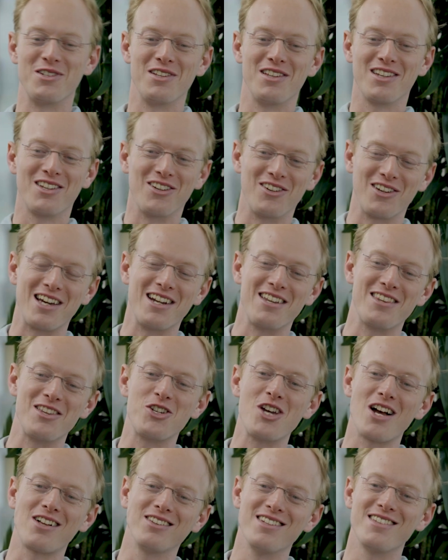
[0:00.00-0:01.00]
to kind of the
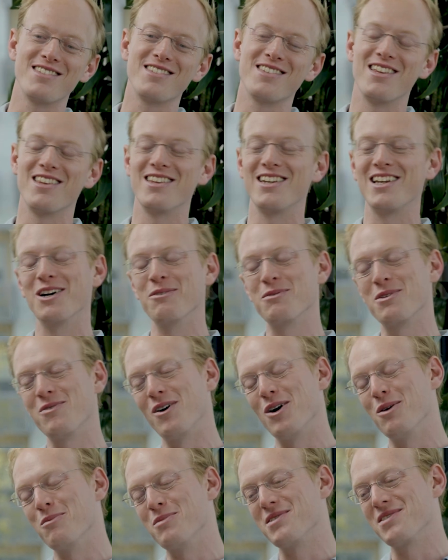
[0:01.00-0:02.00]
checklist that he helped
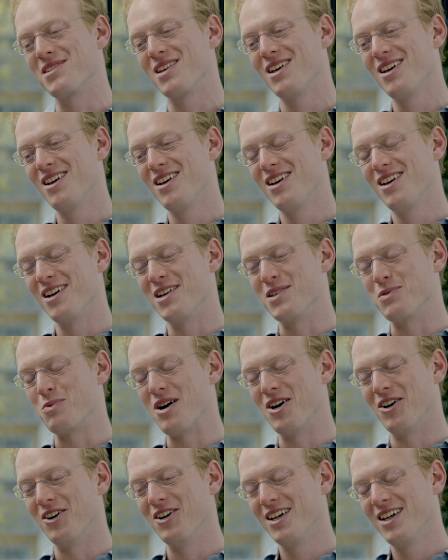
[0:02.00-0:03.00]
develop as
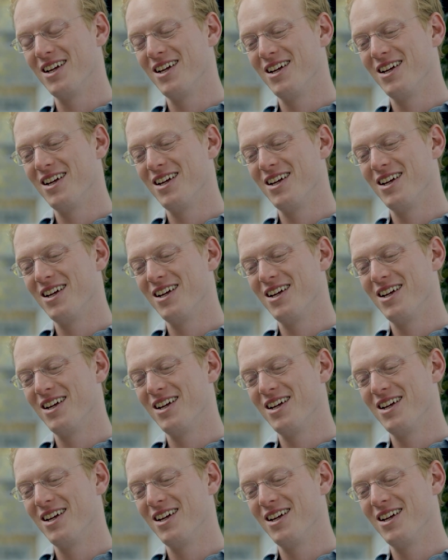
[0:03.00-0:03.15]
well.